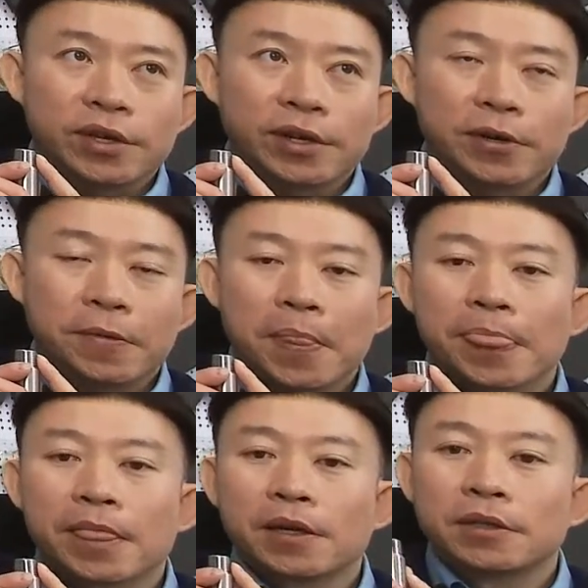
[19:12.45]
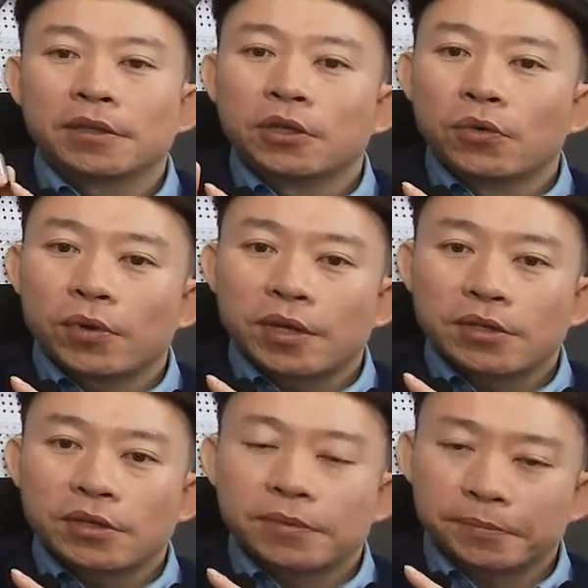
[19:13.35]
here. What
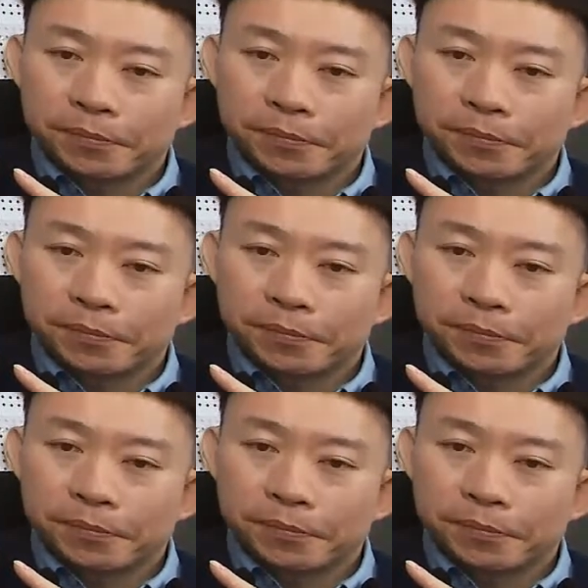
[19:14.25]
is?